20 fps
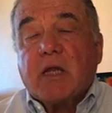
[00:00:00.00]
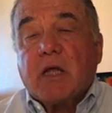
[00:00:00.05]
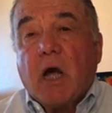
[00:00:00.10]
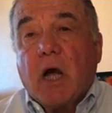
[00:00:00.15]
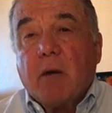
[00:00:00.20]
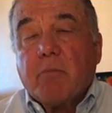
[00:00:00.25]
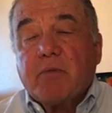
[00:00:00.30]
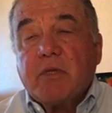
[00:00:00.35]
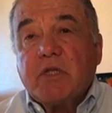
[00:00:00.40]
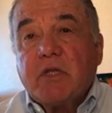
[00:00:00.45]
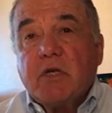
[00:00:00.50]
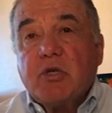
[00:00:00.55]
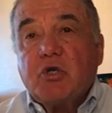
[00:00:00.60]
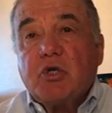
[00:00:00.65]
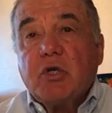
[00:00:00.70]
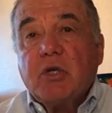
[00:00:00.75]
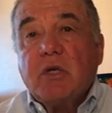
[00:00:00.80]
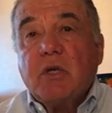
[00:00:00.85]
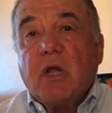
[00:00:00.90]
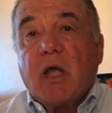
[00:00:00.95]

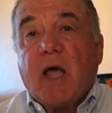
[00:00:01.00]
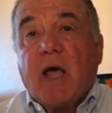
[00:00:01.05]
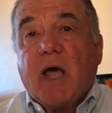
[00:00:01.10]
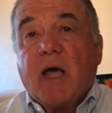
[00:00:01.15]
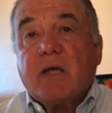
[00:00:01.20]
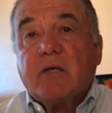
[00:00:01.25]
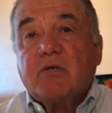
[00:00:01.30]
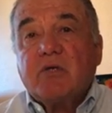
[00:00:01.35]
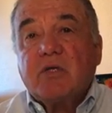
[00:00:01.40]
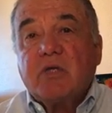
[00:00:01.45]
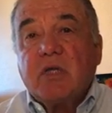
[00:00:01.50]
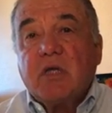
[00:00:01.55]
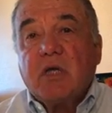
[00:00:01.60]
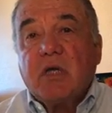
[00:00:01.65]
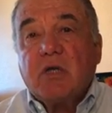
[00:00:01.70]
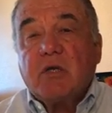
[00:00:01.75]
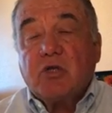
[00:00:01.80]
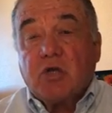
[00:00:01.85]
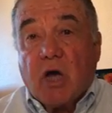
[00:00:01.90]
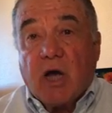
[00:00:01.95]
competition, as
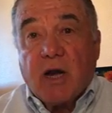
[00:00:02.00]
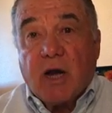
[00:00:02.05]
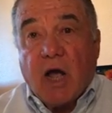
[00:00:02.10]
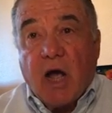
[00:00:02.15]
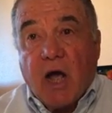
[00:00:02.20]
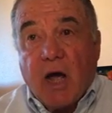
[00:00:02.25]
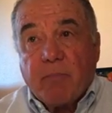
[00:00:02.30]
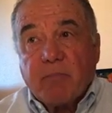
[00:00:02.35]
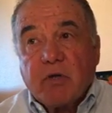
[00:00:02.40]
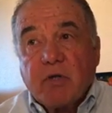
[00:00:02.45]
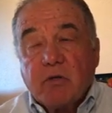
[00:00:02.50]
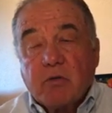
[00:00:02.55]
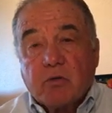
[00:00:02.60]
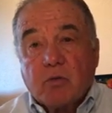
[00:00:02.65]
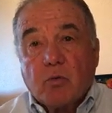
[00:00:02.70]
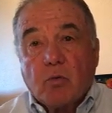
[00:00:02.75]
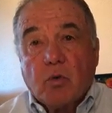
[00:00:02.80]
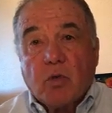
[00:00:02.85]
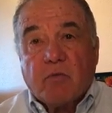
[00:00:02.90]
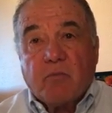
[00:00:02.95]
did Johns Hopkins
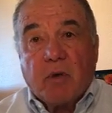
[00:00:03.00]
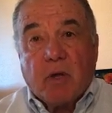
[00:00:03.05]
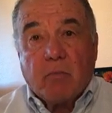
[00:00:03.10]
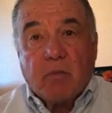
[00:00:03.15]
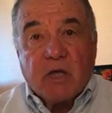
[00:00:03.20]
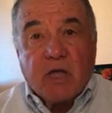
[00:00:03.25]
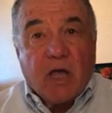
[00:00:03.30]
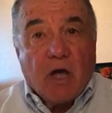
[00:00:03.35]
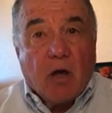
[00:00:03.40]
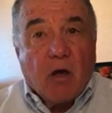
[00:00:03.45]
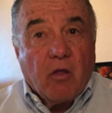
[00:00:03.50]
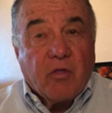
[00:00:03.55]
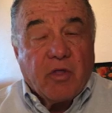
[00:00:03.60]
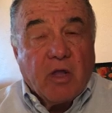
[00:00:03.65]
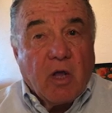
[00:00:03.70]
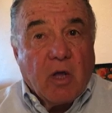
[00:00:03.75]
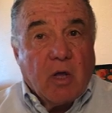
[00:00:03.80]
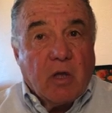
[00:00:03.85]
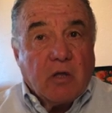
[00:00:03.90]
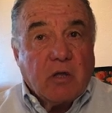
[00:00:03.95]
School of Public
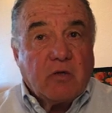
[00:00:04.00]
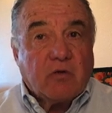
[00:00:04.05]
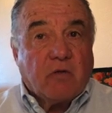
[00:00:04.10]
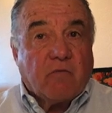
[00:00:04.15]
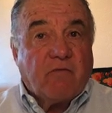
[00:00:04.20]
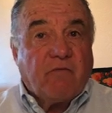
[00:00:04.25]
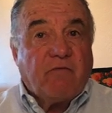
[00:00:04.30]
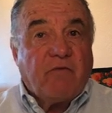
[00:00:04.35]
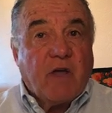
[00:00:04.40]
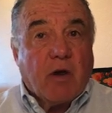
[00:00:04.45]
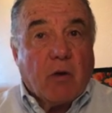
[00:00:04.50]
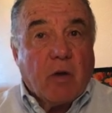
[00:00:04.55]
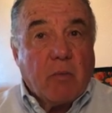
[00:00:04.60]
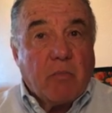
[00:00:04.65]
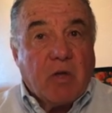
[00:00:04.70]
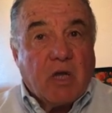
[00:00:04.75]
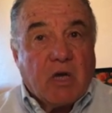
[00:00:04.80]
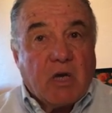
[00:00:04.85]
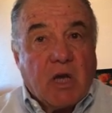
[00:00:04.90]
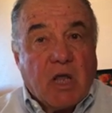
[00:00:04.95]
Health. These are
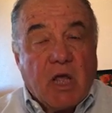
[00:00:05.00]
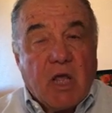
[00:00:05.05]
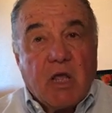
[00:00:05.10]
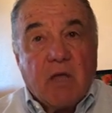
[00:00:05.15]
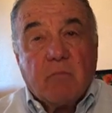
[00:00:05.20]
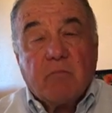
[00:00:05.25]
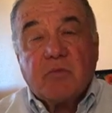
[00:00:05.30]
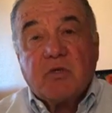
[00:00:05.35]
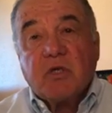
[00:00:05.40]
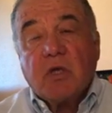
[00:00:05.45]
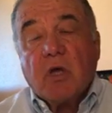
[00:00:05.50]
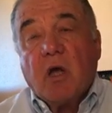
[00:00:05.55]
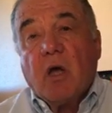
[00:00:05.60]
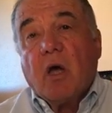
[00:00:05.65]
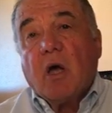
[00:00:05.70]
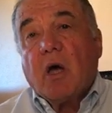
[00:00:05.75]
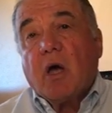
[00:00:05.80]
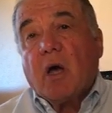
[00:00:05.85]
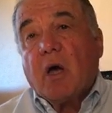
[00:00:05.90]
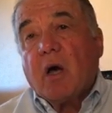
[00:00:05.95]
very big names
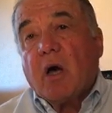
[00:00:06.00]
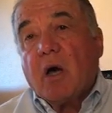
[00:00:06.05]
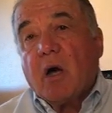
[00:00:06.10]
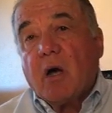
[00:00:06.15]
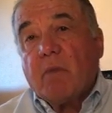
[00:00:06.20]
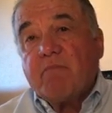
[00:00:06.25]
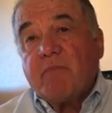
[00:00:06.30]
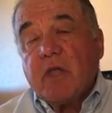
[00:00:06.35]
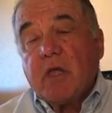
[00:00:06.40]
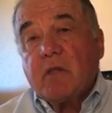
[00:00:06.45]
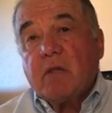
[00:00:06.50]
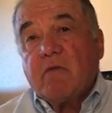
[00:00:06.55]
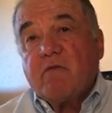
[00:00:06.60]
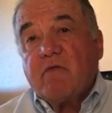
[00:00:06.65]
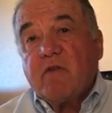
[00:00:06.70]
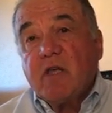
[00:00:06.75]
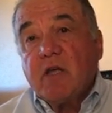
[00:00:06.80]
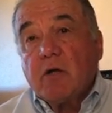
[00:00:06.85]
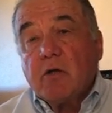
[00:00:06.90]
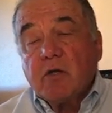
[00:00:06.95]
in the
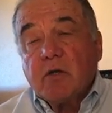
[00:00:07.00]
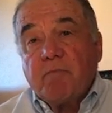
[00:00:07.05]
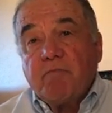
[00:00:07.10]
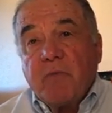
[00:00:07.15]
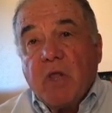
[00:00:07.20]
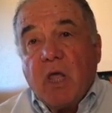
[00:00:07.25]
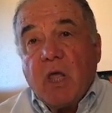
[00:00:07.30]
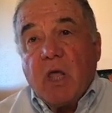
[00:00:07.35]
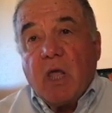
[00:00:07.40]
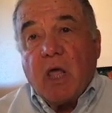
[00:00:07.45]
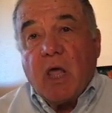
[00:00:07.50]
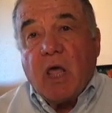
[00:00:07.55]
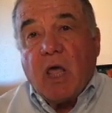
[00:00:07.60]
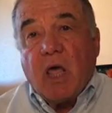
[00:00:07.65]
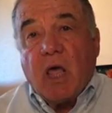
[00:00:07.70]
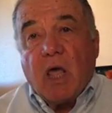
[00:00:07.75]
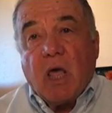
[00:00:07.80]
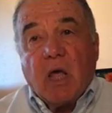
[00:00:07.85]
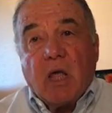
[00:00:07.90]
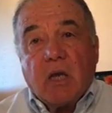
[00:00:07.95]
field.
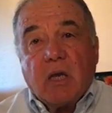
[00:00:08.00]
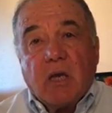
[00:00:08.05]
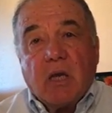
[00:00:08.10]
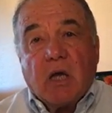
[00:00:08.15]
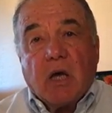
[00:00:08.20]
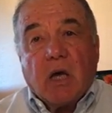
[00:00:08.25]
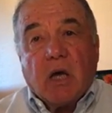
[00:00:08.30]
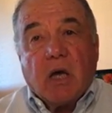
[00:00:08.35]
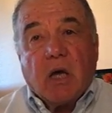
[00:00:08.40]
And